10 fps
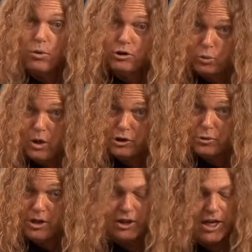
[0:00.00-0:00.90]
Switch
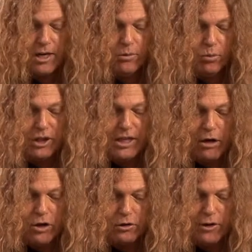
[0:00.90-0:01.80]
strings again. We're gonna
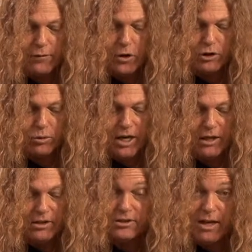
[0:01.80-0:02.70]
now go to the first
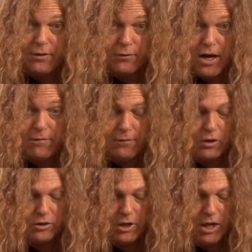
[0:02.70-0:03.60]
string, seventh fret,
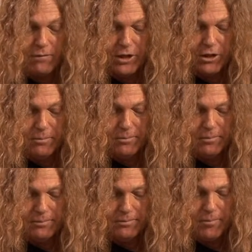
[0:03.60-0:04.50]
first finger.
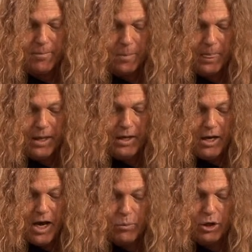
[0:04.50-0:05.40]

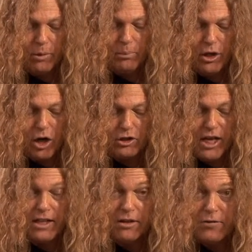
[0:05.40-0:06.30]
We're gonna put our
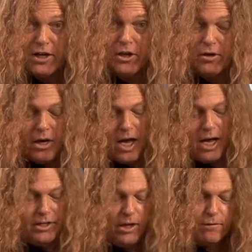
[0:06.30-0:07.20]
second finger
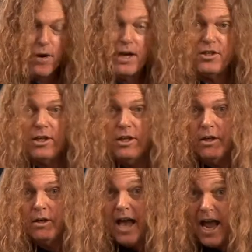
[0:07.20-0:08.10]
on fret
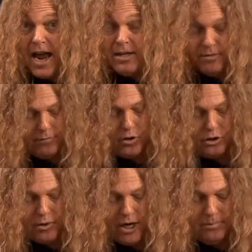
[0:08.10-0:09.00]
eight, first
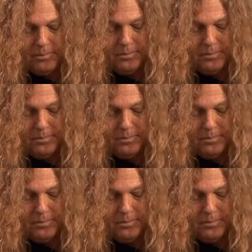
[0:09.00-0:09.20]
string.